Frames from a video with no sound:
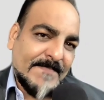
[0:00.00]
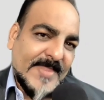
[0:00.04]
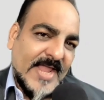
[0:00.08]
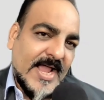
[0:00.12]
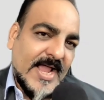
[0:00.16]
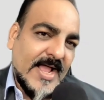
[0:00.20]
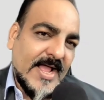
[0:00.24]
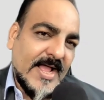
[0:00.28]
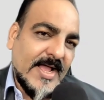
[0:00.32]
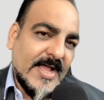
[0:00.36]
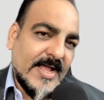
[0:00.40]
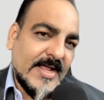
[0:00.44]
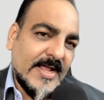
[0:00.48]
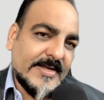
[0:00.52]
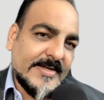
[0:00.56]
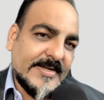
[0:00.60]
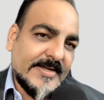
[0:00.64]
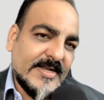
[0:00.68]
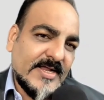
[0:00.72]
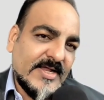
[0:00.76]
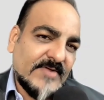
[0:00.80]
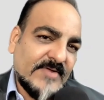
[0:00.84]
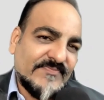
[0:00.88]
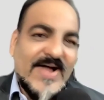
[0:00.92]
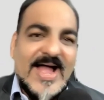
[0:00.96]

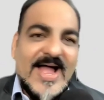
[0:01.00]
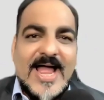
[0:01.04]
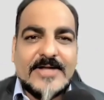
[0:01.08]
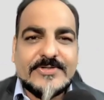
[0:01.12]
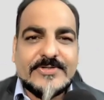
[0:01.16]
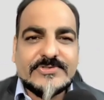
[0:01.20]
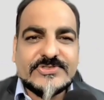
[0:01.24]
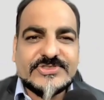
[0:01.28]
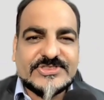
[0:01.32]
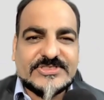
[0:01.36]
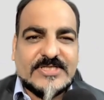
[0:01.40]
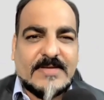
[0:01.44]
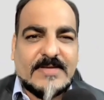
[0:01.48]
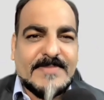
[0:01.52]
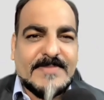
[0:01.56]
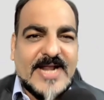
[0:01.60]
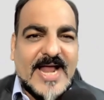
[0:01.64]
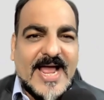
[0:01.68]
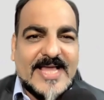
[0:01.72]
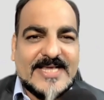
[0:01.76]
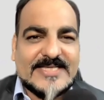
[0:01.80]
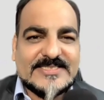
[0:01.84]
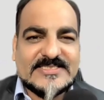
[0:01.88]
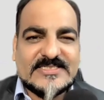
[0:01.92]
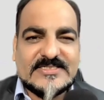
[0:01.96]
And if I had to
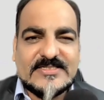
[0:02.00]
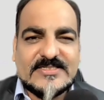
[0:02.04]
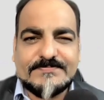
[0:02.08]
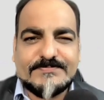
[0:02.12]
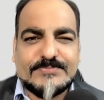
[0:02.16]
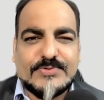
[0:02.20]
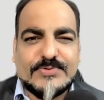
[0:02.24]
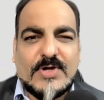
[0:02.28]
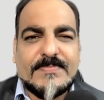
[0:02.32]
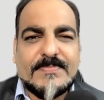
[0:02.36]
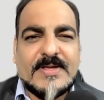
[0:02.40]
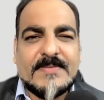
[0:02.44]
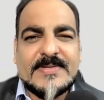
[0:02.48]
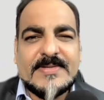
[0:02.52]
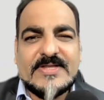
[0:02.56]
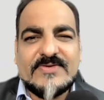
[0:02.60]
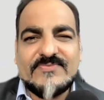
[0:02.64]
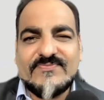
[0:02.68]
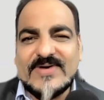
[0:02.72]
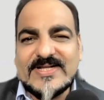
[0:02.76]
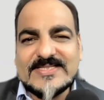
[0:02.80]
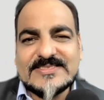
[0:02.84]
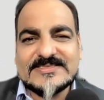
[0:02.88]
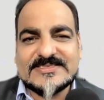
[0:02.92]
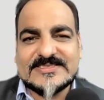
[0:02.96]
summarize in a probably
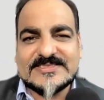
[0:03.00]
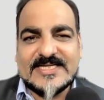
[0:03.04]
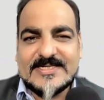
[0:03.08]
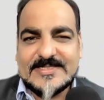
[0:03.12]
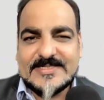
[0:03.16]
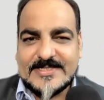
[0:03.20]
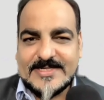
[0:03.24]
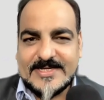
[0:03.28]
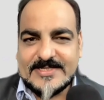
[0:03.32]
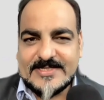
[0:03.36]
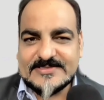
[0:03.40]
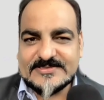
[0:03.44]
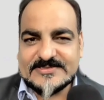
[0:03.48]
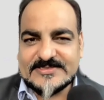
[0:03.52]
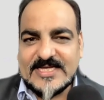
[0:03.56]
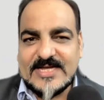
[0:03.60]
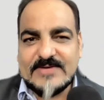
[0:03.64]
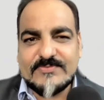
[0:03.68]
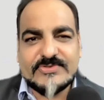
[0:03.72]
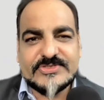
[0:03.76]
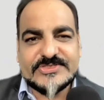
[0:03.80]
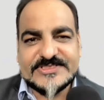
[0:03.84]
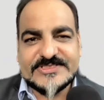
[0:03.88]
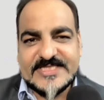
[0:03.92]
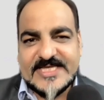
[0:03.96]
one sentence, I
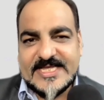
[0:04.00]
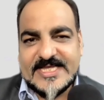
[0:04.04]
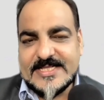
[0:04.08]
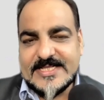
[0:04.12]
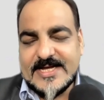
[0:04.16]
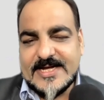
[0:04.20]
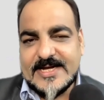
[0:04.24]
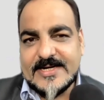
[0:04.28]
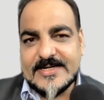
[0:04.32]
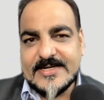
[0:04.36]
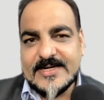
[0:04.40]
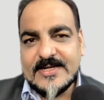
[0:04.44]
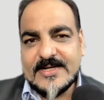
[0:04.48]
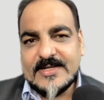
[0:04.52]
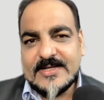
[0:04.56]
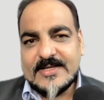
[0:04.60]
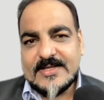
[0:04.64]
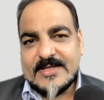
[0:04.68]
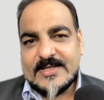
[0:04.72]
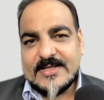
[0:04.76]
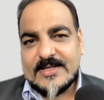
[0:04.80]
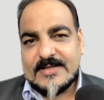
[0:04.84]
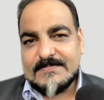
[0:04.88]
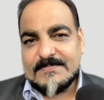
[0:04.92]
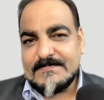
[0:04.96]
would say that
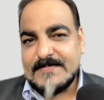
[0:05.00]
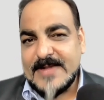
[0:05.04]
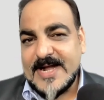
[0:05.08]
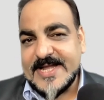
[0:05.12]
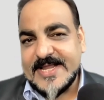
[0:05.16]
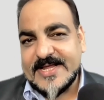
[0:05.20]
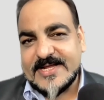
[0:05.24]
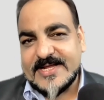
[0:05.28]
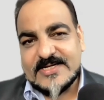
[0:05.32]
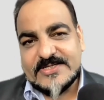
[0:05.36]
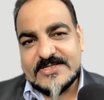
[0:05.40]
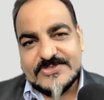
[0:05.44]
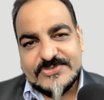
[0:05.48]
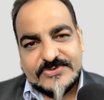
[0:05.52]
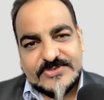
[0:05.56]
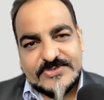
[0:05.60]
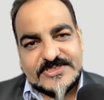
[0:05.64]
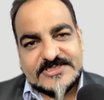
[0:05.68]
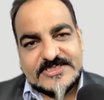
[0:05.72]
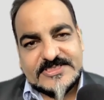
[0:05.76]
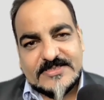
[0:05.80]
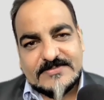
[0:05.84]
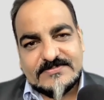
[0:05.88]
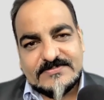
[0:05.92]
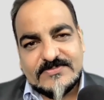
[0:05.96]
medical
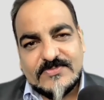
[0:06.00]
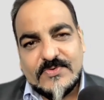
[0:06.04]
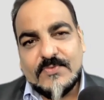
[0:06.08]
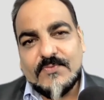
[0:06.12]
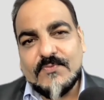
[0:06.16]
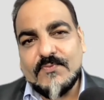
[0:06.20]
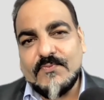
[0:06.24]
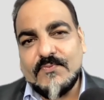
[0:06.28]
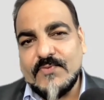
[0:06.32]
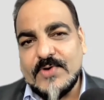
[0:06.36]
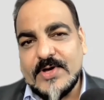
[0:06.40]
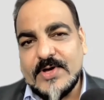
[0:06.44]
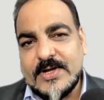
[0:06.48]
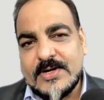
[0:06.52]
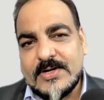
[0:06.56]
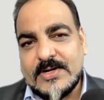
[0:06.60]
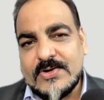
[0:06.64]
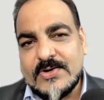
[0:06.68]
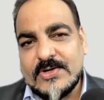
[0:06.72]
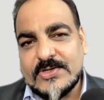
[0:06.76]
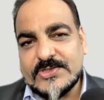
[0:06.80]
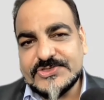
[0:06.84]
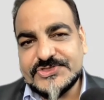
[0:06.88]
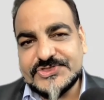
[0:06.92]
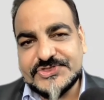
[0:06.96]
tourism
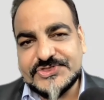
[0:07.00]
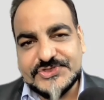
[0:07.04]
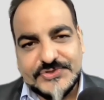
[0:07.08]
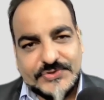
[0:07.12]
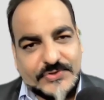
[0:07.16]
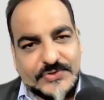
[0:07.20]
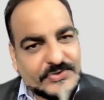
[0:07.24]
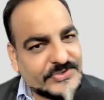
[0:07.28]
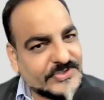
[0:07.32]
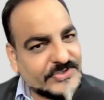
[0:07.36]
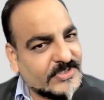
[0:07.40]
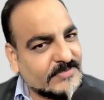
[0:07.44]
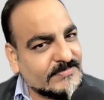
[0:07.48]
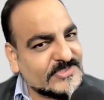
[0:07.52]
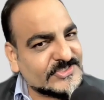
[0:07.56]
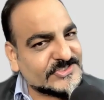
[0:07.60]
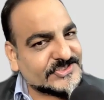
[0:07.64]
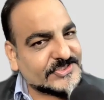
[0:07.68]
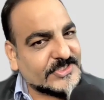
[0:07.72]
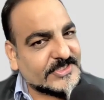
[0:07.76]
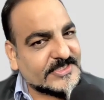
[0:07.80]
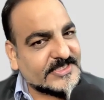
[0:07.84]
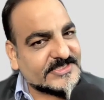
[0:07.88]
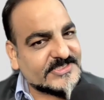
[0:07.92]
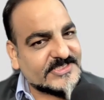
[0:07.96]
work on short-term
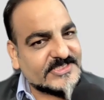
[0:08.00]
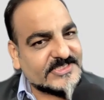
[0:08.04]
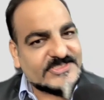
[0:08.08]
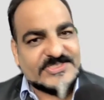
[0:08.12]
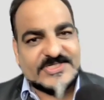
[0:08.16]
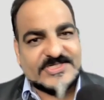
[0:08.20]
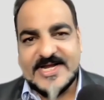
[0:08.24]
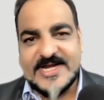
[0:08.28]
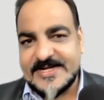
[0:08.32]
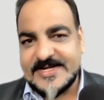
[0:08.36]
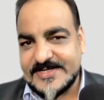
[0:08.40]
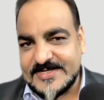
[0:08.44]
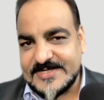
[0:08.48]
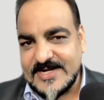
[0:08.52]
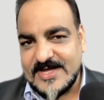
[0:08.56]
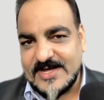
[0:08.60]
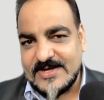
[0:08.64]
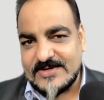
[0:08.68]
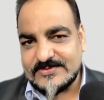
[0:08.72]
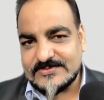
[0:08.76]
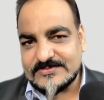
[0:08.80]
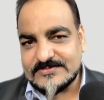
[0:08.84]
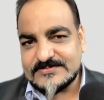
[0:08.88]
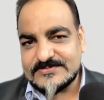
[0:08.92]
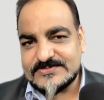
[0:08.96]
strategies right
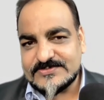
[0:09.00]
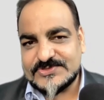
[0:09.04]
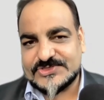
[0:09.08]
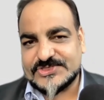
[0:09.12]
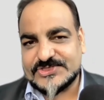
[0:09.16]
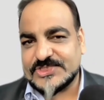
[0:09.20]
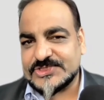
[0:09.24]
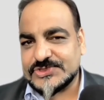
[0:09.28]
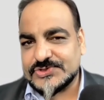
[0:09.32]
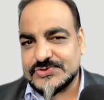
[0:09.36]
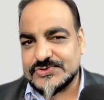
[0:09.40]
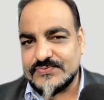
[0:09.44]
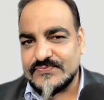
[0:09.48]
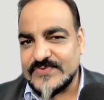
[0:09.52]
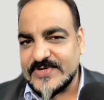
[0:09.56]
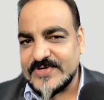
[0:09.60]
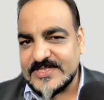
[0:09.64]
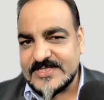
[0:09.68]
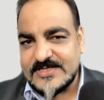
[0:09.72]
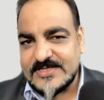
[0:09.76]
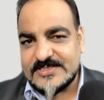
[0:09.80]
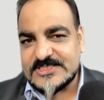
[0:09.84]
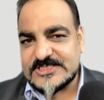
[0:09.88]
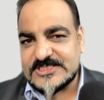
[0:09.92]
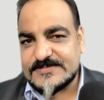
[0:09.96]
now just to
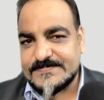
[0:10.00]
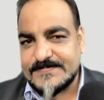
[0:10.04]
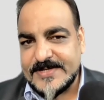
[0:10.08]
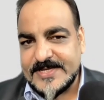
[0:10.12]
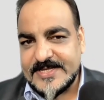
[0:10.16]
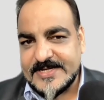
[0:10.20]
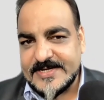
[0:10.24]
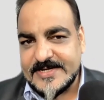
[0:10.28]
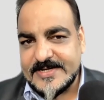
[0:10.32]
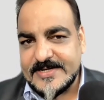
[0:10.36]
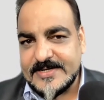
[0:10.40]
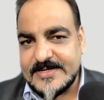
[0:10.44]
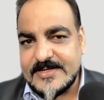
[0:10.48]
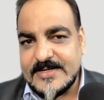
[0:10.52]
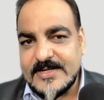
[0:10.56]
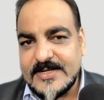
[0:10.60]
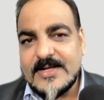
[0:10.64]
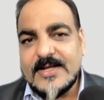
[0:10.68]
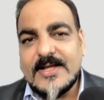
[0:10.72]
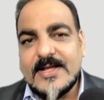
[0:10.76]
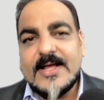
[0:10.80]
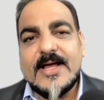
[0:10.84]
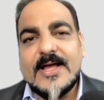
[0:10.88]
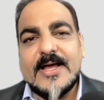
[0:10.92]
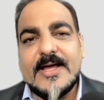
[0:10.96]
weather this period
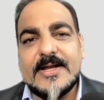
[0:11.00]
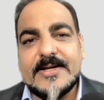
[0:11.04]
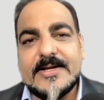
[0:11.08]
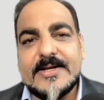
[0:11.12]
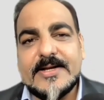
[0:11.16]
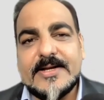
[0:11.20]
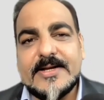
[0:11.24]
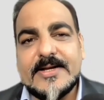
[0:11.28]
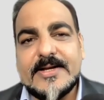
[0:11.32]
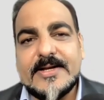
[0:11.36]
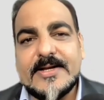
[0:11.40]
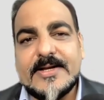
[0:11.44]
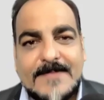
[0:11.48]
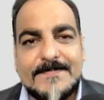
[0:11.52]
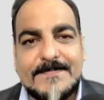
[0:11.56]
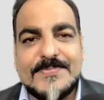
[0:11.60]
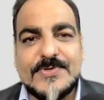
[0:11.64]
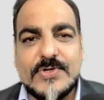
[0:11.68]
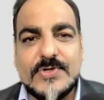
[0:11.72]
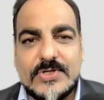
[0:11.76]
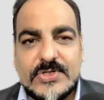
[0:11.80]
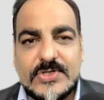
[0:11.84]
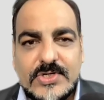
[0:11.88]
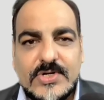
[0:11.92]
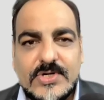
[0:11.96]
and keep
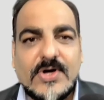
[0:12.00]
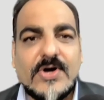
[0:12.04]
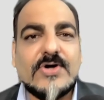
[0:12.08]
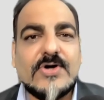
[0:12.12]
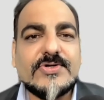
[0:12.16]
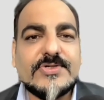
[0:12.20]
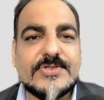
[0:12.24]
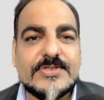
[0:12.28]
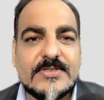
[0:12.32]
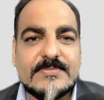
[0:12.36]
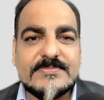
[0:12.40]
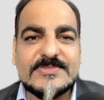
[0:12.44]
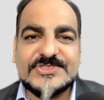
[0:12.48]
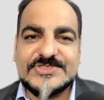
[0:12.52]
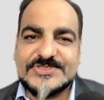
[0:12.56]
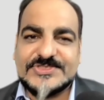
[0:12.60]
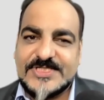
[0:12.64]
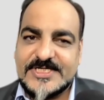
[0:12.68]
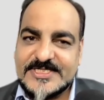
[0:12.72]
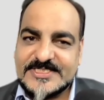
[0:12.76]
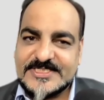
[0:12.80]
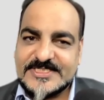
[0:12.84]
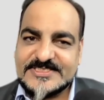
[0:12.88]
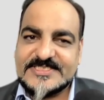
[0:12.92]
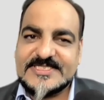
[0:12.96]
your long-term
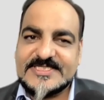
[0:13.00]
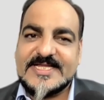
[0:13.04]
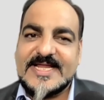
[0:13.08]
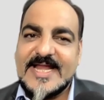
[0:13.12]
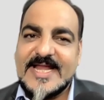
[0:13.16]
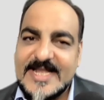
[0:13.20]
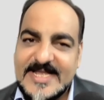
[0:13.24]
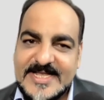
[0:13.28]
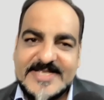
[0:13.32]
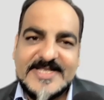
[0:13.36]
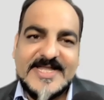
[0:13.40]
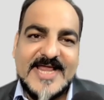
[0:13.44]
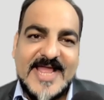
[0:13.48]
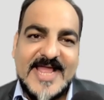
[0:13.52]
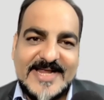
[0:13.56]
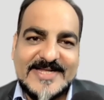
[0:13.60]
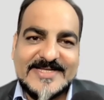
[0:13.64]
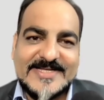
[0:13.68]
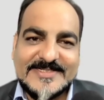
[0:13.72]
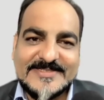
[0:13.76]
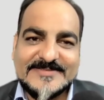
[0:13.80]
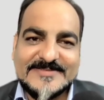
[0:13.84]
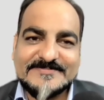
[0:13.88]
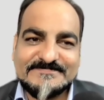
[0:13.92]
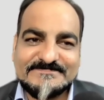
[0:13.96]
strategy
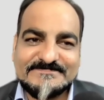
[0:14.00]
intact.